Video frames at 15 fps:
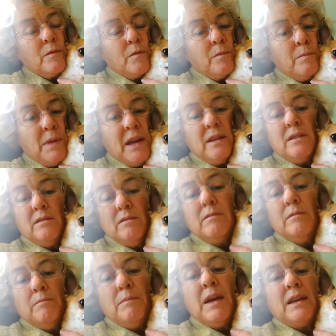made
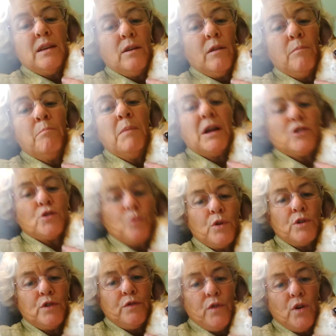it much
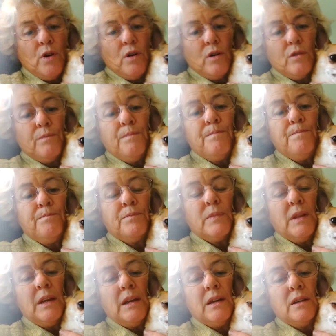worse for her,
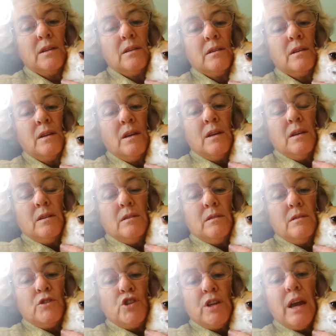and
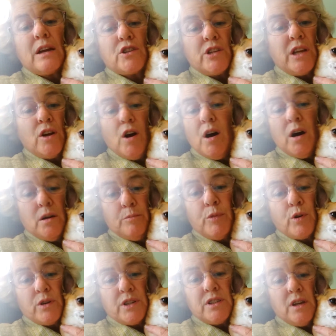she actually caught
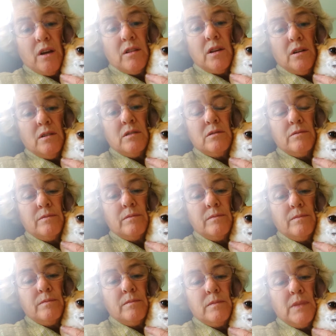Bordetella
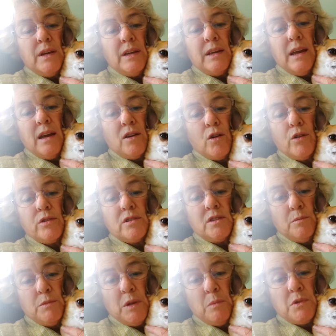and had all the
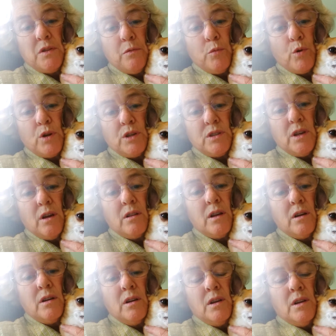symptoms of Bordetella.
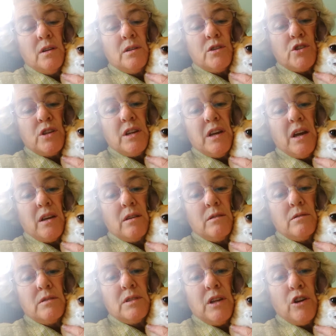She had a
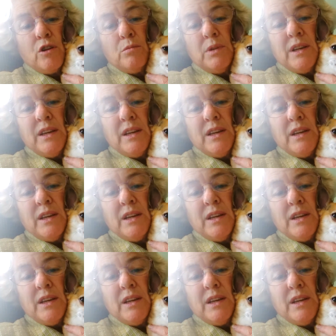terribly